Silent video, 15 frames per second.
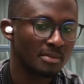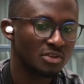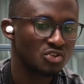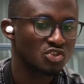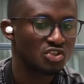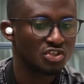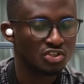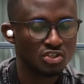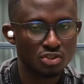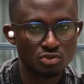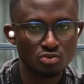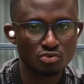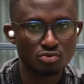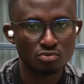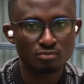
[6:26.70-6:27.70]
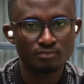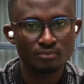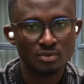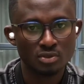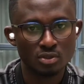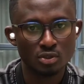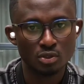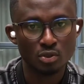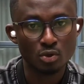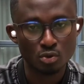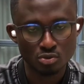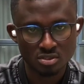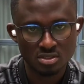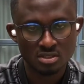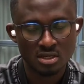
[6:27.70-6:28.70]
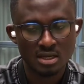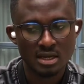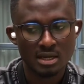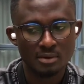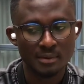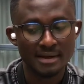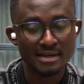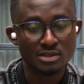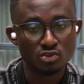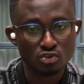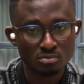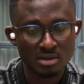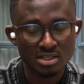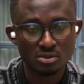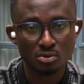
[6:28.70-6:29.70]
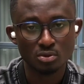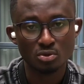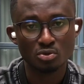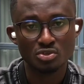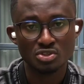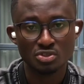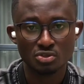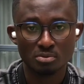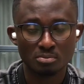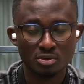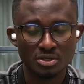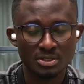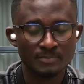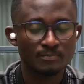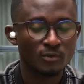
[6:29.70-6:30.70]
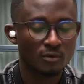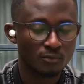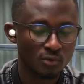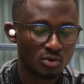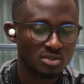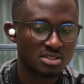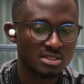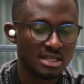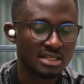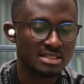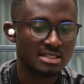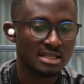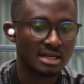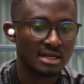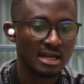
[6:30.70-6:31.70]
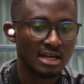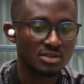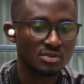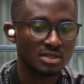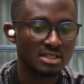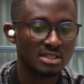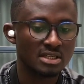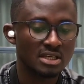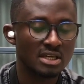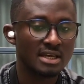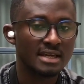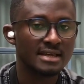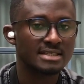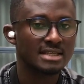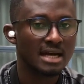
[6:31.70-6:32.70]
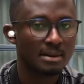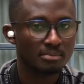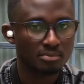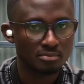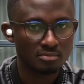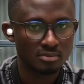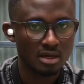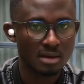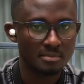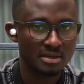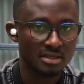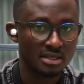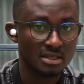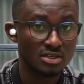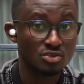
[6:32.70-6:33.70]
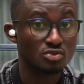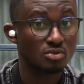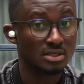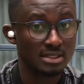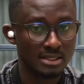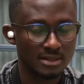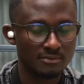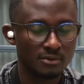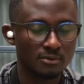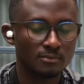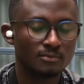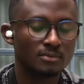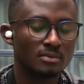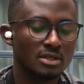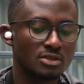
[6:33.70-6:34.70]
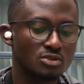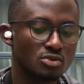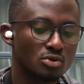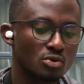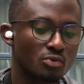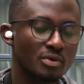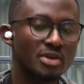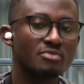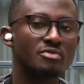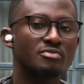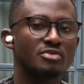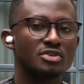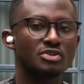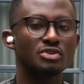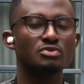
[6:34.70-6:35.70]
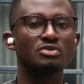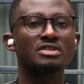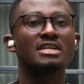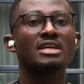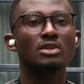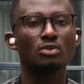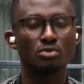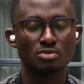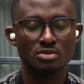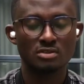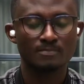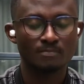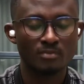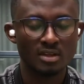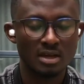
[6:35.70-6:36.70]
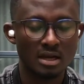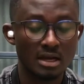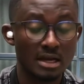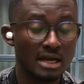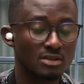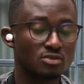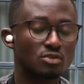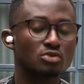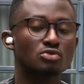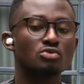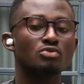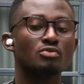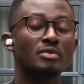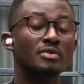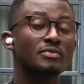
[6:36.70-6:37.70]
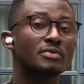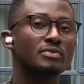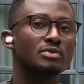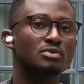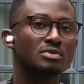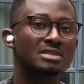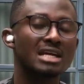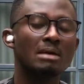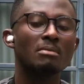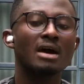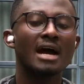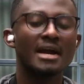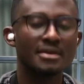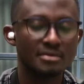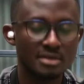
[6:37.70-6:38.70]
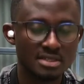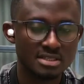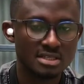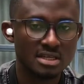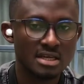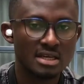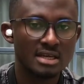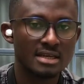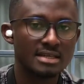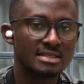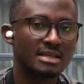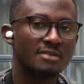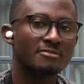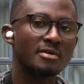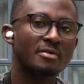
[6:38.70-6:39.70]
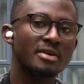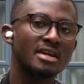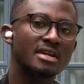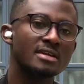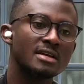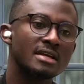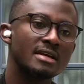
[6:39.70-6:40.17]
changed into glucose. And when there's so much glucose in your body, of course, that can actually hit up, the insulin level. And so when we reduce ketos, has got to do when we reduce carbohydrates, is a very